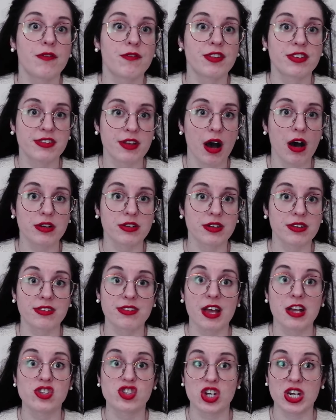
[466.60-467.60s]
For starters,
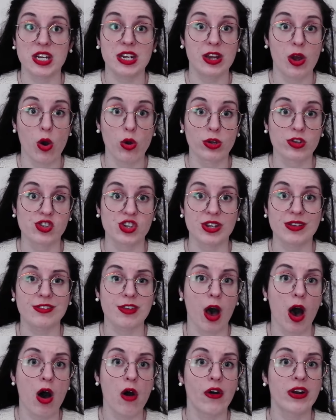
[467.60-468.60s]
their
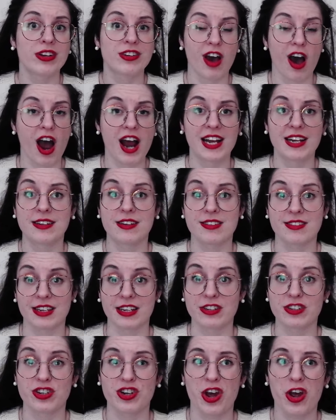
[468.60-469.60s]
genealogies are entirely
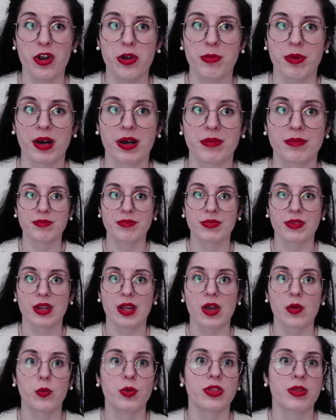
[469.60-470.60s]
distinct in Homer,
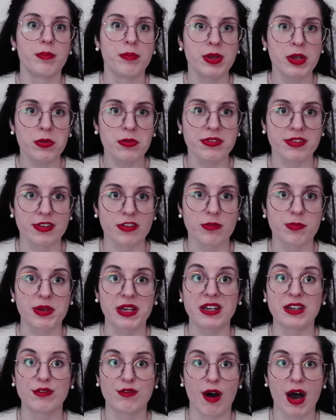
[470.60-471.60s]
with the muses
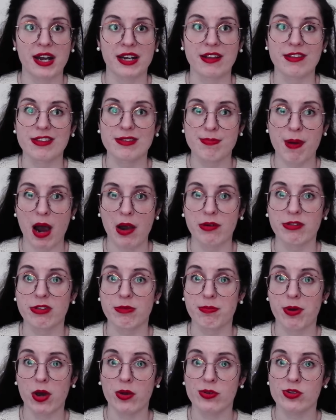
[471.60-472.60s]
being divine inspirers
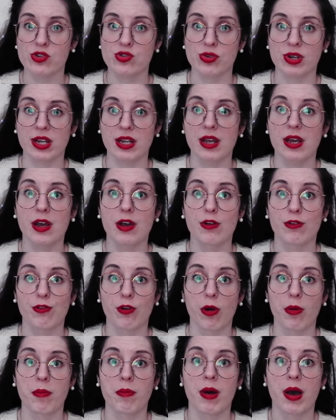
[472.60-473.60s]
of poetry
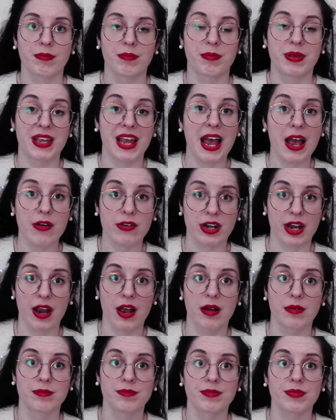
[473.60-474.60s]
from
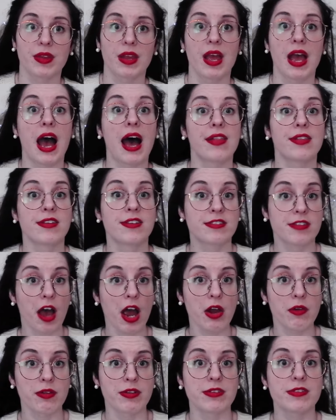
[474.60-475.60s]
Pieria, and the
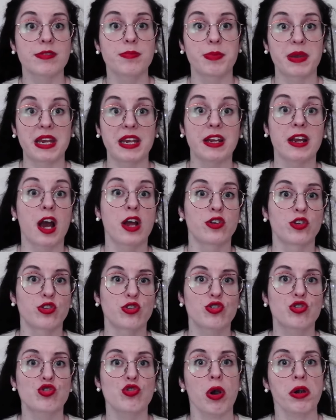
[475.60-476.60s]
sirens being
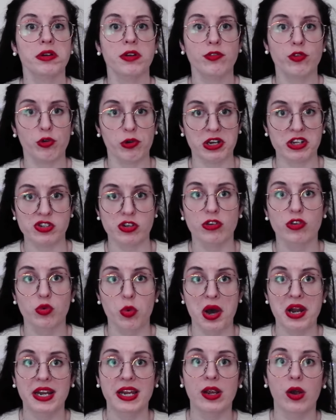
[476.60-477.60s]
destructive creatures
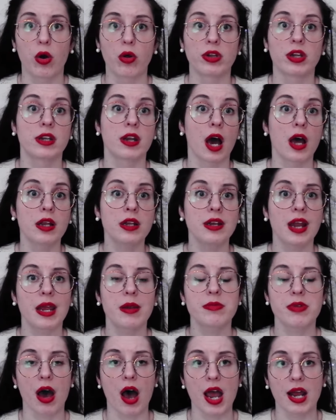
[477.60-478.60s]
dwelling on an
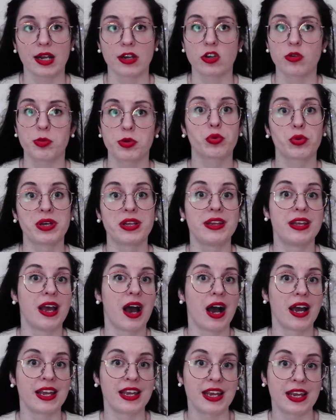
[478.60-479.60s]
unnamed island between the
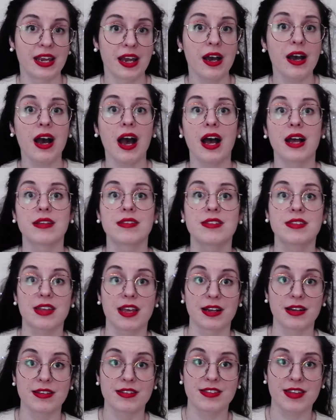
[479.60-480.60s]
Aeaea and
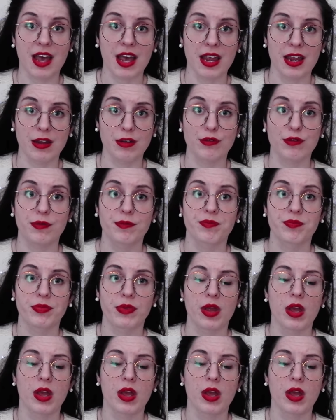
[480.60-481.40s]
Scylla's cave.